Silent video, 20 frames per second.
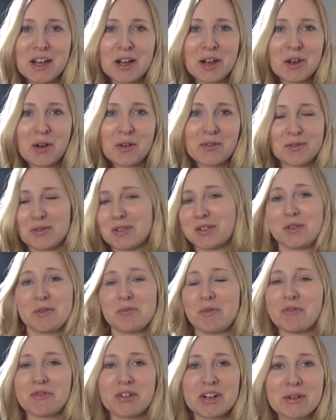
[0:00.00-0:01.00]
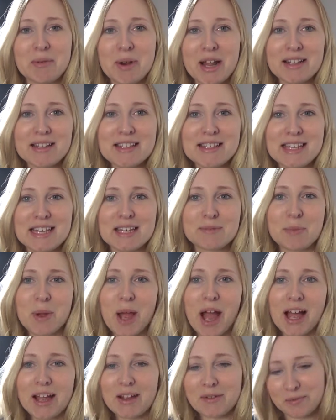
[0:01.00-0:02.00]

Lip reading: A lot of them, I don't know whether anyone else did, but